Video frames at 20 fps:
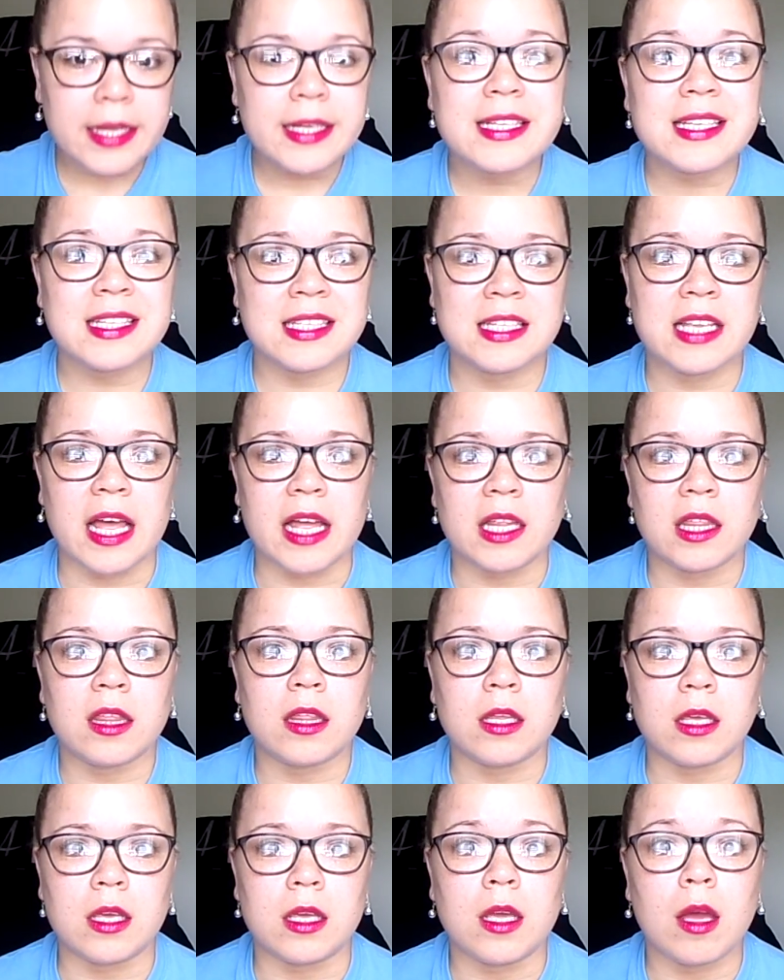set
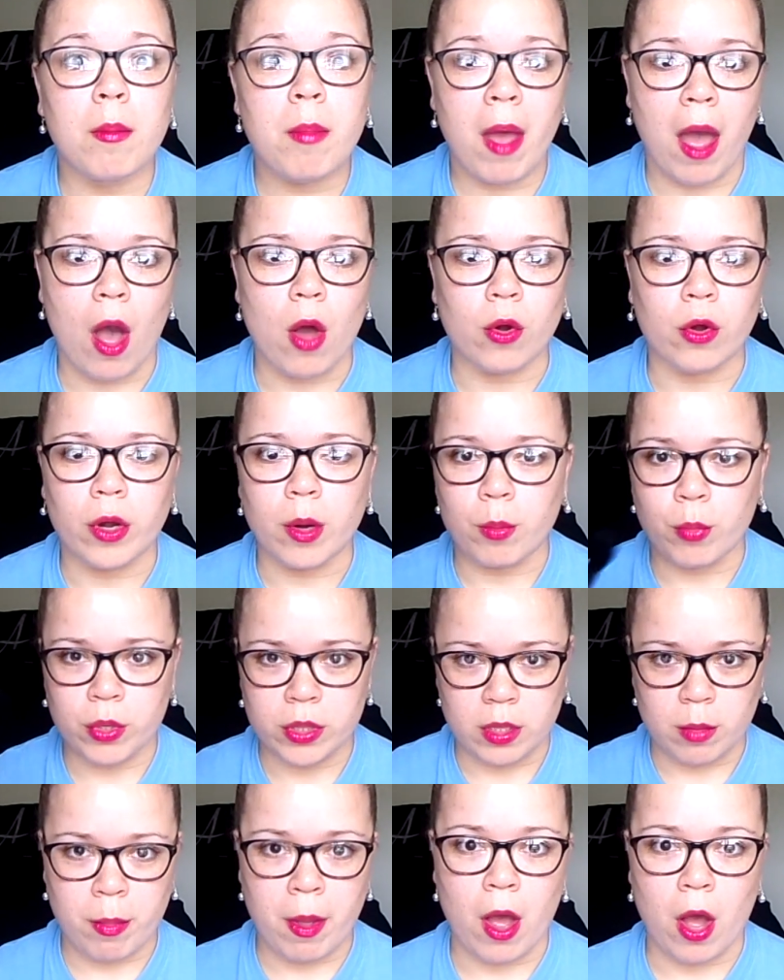the powder and put
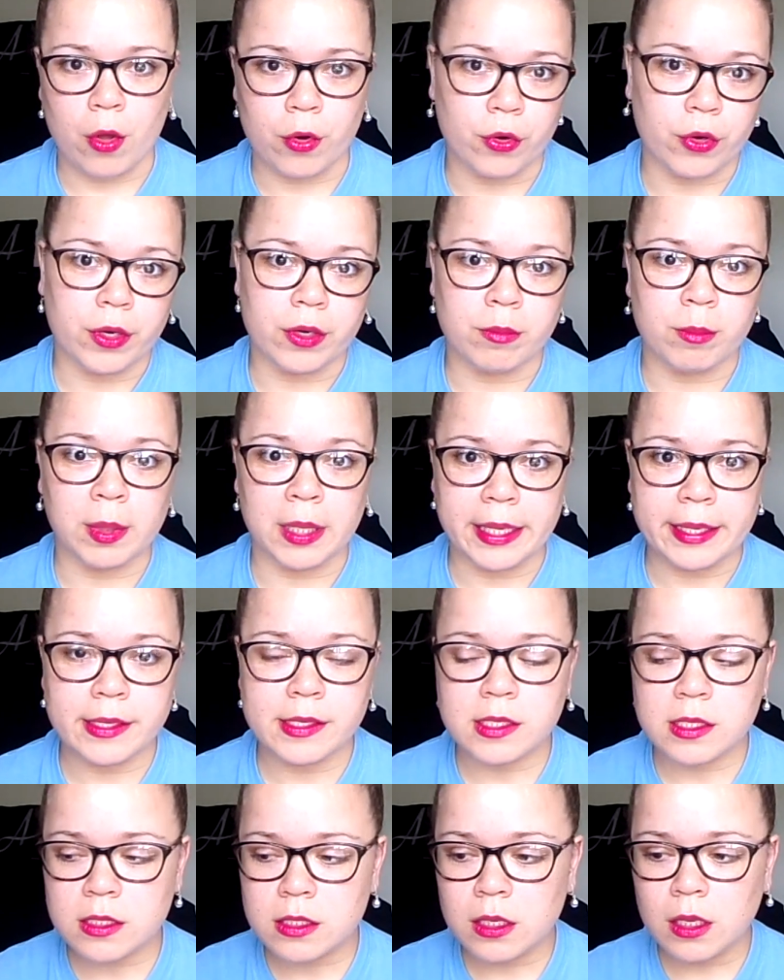the powder in
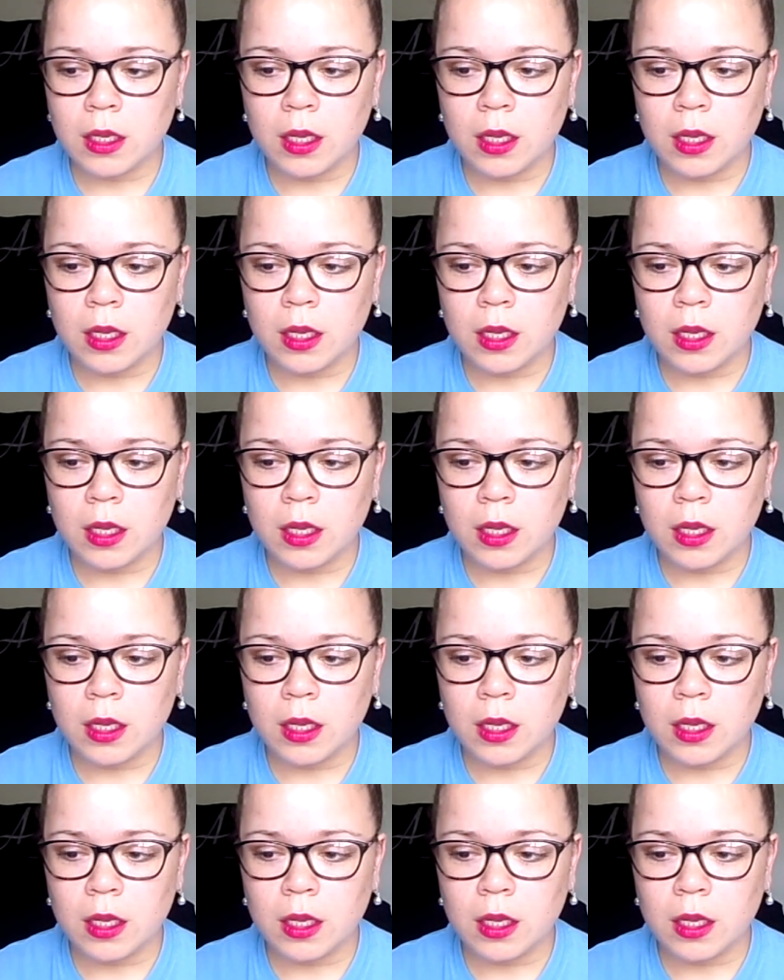place.